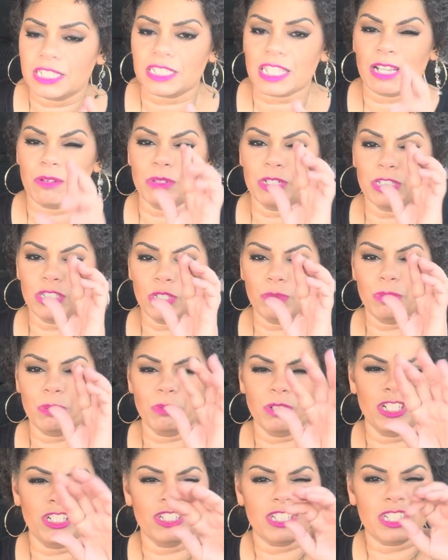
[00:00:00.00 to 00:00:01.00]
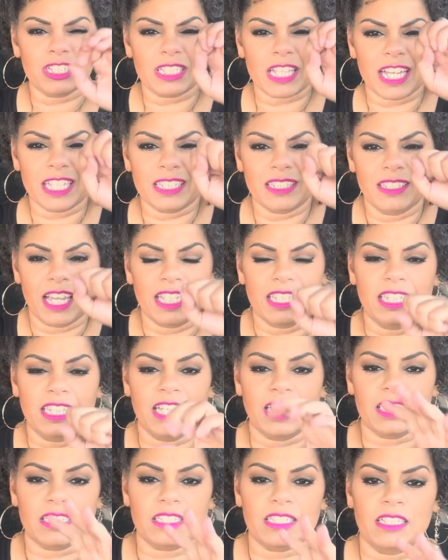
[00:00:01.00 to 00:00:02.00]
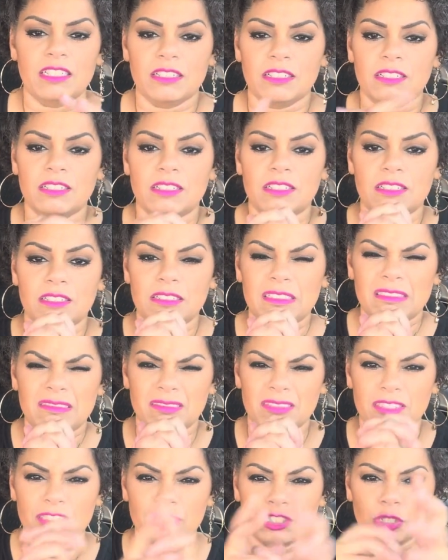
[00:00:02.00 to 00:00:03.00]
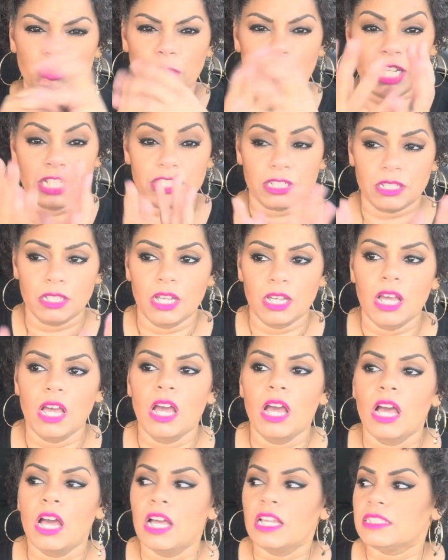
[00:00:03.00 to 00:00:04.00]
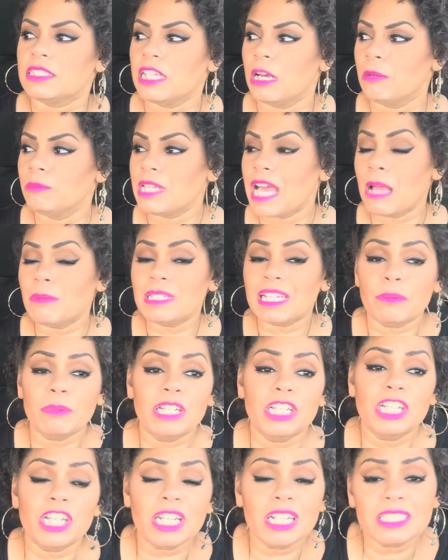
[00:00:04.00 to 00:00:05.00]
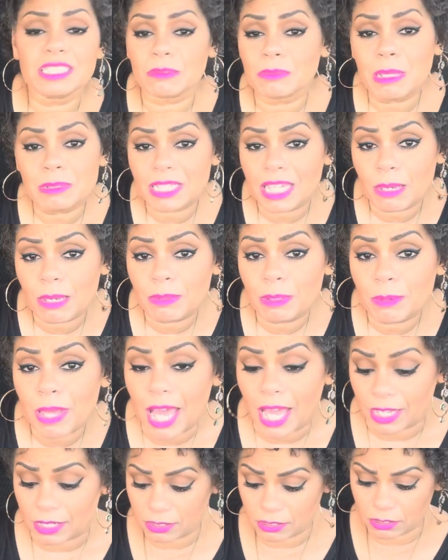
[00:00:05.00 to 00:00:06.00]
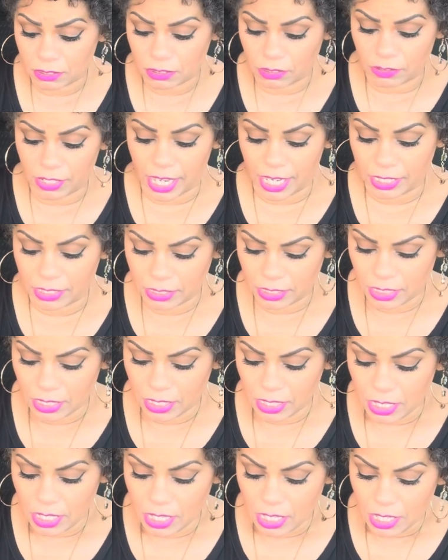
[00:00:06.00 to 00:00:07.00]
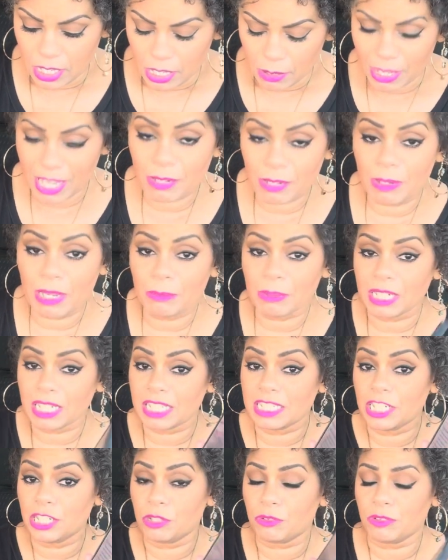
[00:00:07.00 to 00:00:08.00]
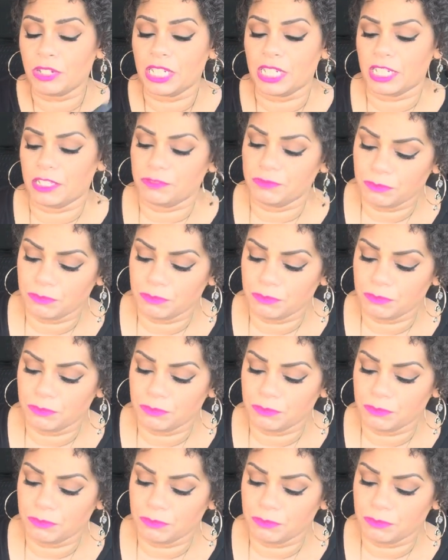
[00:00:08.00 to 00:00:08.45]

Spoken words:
like when two people, you're just like this. Too much. Sometimes it can be good and sometimes it can be bad. Okay? Anyway, I'm going to continue to read it.